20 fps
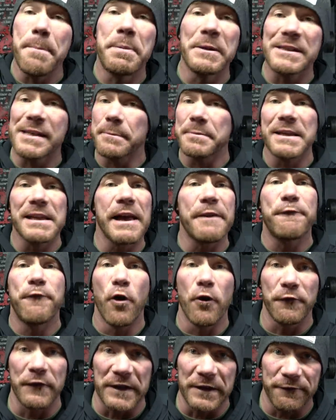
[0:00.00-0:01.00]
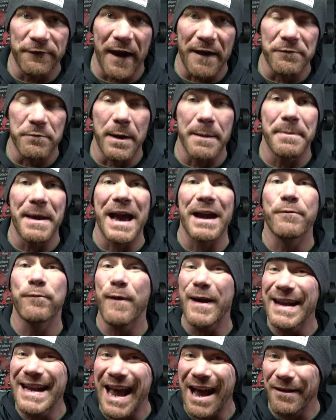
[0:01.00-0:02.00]
I put something like 455 on my back,
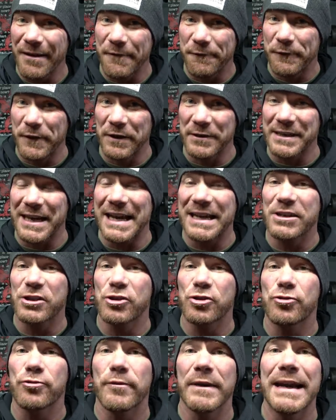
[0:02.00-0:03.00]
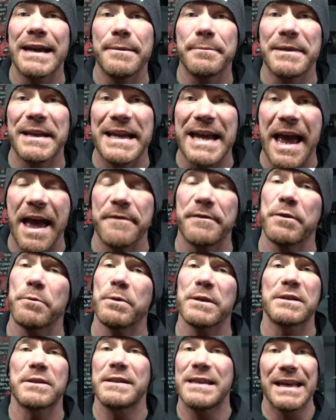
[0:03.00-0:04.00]
right now it feels extremely heavy,
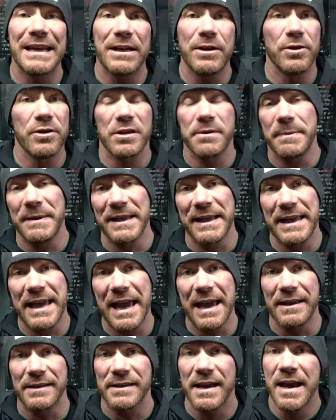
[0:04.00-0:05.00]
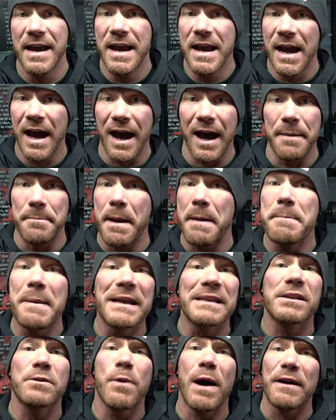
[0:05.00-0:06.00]
which didn't used to be the case. My
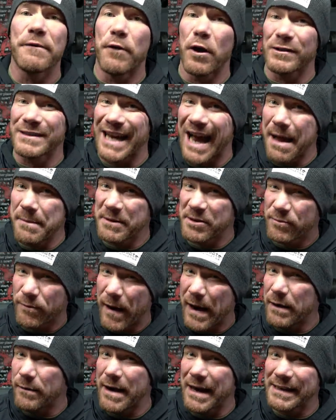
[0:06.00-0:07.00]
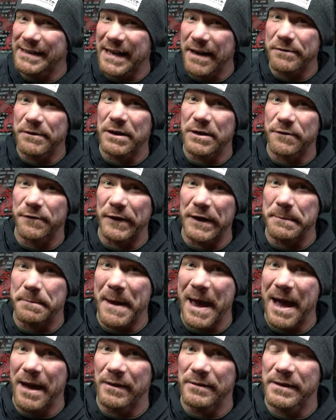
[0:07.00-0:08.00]
best squat of all time is right around 750
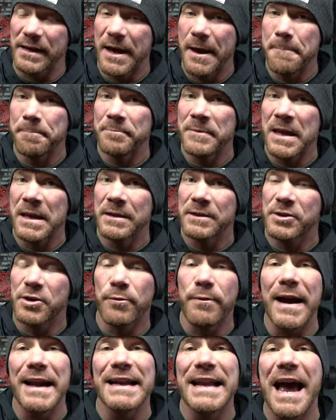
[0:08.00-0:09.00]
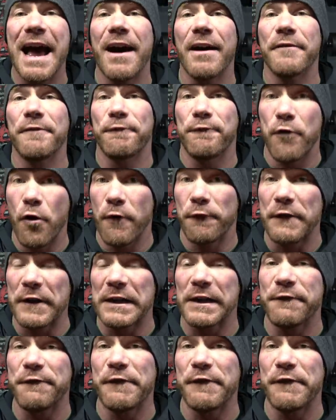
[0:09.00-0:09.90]
pounds, so right now, 450